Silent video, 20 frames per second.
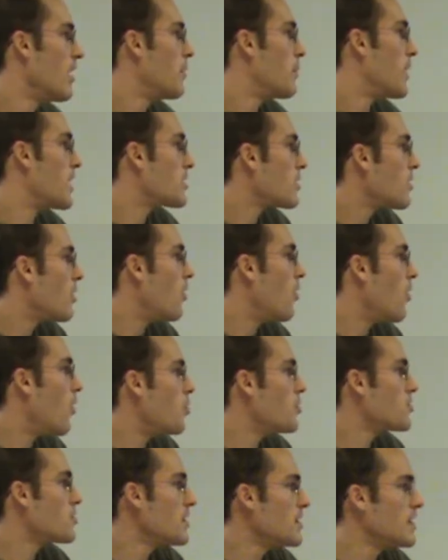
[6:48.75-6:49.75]
but
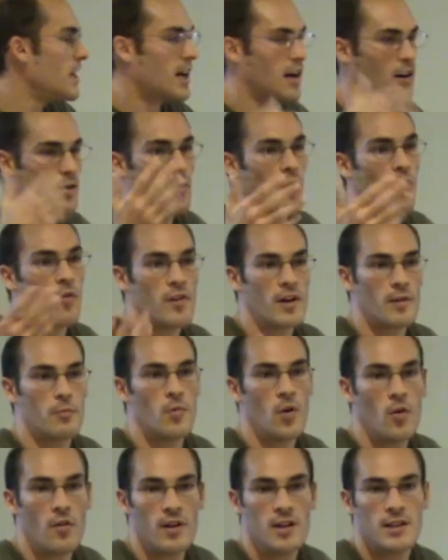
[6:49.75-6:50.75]
obviously there are other
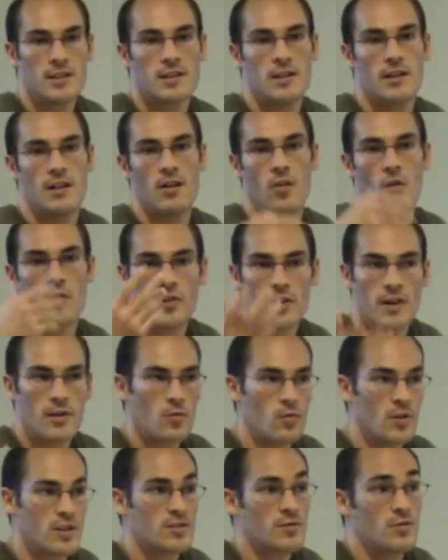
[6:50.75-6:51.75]
models, other
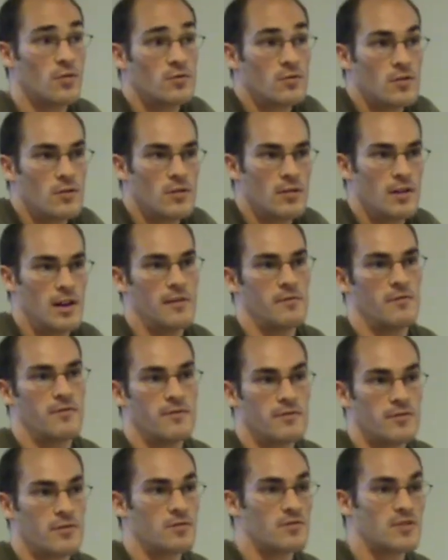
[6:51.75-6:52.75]
rule structure, and
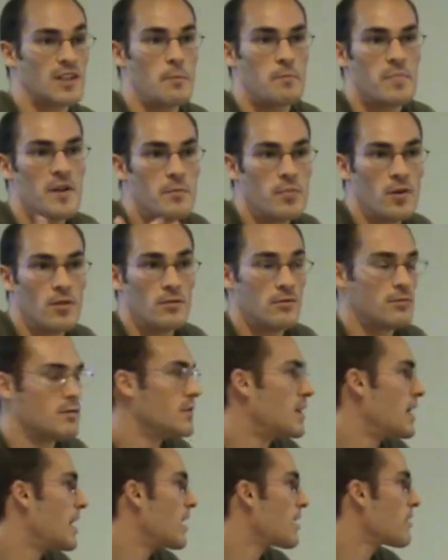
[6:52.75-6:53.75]
for some people
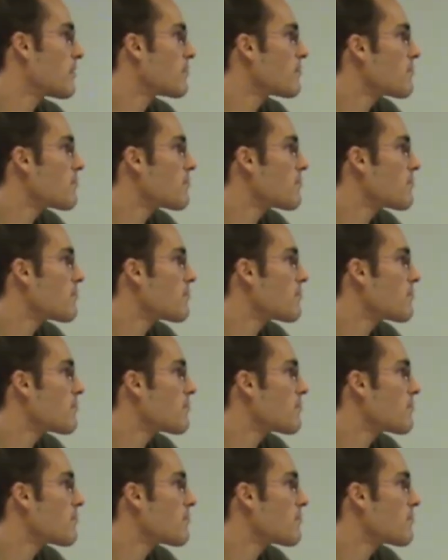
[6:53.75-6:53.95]
there are